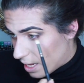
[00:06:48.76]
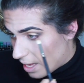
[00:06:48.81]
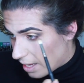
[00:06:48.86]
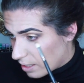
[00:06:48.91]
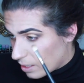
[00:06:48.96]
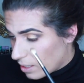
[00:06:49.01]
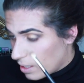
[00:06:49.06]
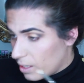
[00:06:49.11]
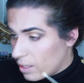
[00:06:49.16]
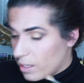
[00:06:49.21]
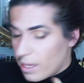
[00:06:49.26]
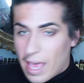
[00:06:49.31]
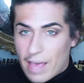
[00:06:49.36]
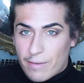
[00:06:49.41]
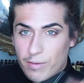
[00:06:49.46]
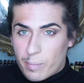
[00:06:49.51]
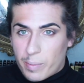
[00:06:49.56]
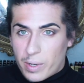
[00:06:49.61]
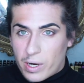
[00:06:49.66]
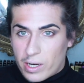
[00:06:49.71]
like
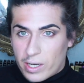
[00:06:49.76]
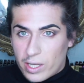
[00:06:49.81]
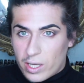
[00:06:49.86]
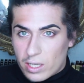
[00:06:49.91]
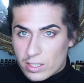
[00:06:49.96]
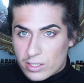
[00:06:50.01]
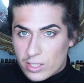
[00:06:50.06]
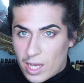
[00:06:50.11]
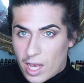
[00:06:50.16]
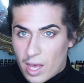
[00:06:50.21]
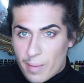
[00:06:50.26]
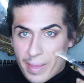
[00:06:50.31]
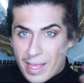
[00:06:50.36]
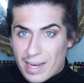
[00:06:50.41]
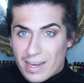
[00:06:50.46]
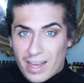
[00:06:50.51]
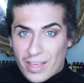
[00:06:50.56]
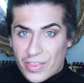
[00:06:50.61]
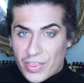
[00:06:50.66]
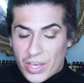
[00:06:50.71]
heavy party on top
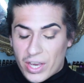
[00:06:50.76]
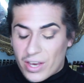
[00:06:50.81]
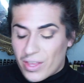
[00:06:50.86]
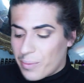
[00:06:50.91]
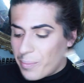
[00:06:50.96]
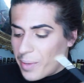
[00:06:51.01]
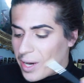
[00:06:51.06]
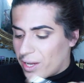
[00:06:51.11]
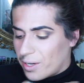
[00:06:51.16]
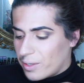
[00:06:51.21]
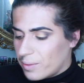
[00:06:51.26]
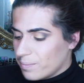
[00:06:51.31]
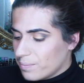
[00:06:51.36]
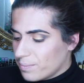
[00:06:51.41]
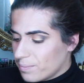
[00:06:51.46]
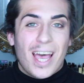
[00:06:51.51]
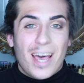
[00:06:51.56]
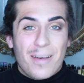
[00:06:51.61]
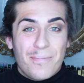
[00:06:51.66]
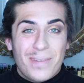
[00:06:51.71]
and nothing on the bottom.
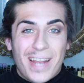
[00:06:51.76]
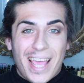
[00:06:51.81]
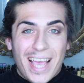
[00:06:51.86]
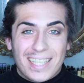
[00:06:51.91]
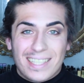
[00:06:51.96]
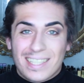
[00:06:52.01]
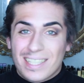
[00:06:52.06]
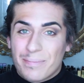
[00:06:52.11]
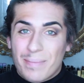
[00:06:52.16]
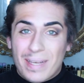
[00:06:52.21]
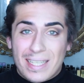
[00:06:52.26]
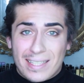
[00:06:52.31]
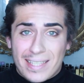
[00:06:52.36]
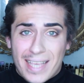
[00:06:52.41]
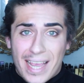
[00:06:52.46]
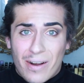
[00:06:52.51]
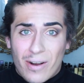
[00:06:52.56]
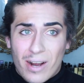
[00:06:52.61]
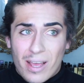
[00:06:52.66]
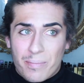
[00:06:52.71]
Up next is
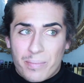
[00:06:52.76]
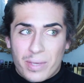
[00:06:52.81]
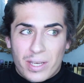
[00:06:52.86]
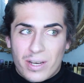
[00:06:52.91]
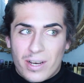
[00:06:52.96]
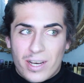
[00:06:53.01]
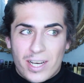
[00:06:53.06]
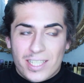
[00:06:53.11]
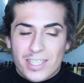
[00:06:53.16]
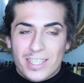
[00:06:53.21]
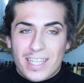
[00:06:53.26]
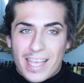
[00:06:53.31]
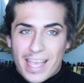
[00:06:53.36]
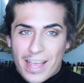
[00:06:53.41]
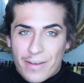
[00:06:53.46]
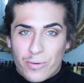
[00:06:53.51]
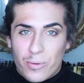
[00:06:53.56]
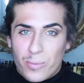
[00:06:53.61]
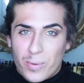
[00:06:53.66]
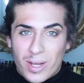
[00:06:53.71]
mascara, because
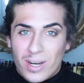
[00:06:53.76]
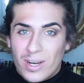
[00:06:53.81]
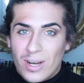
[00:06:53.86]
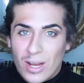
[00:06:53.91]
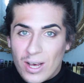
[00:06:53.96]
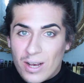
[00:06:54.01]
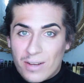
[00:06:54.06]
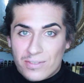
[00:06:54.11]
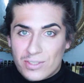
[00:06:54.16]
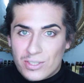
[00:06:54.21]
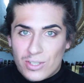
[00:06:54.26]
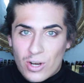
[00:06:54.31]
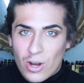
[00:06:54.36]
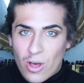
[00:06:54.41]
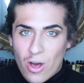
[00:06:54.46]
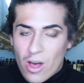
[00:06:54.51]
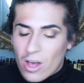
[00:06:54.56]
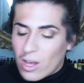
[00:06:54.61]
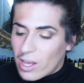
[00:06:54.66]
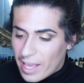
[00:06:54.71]
everyone loves
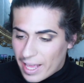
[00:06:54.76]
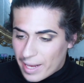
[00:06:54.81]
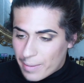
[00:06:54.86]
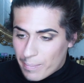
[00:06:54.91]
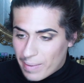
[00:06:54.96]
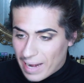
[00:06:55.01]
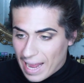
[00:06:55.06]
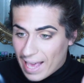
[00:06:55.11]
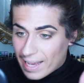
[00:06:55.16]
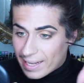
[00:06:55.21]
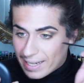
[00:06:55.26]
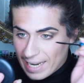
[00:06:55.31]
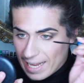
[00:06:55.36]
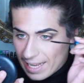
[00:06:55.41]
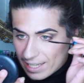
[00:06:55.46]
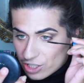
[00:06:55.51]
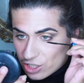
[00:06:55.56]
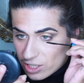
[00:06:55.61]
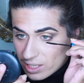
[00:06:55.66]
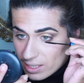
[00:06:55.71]
long and black
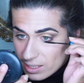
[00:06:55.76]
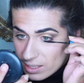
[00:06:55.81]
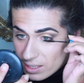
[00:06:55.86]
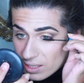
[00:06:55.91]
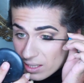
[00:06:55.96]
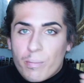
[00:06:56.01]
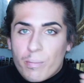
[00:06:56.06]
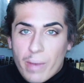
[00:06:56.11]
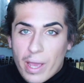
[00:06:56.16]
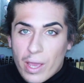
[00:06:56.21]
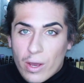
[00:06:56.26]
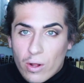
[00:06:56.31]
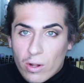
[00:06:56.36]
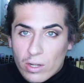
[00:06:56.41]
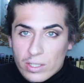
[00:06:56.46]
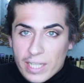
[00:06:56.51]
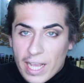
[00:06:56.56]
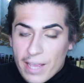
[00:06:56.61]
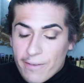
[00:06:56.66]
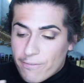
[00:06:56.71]
lashes. My
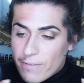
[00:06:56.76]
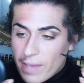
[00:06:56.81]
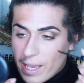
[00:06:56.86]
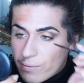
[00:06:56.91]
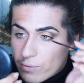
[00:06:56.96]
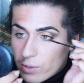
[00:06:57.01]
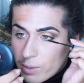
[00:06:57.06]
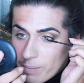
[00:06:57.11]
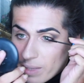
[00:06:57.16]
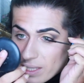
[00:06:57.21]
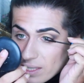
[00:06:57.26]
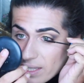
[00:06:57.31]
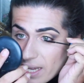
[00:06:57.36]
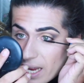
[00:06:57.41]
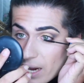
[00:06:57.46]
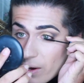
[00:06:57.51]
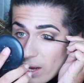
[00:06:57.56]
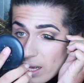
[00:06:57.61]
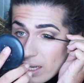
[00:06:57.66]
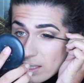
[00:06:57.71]
all-time favorite
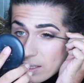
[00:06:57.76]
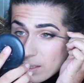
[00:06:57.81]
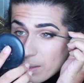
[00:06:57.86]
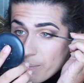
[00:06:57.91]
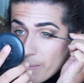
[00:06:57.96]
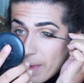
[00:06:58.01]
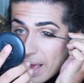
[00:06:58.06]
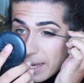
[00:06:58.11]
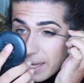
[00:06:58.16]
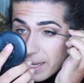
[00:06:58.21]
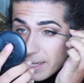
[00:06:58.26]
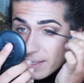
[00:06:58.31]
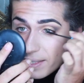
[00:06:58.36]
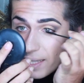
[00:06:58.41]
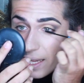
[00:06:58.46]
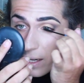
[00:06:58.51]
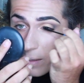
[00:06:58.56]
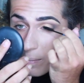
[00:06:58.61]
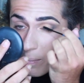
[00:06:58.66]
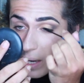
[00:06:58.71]
mascara is the MAC
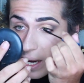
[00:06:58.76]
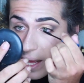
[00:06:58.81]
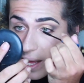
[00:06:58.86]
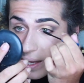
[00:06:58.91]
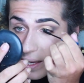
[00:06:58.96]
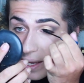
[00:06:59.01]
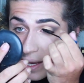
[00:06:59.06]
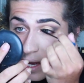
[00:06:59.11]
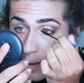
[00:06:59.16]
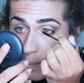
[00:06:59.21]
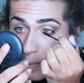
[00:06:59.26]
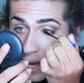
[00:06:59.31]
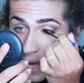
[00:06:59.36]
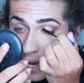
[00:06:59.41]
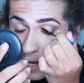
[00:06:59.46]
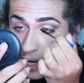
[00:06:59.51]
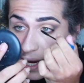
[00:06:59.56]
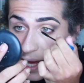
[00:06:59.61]
Extended Play Giga Black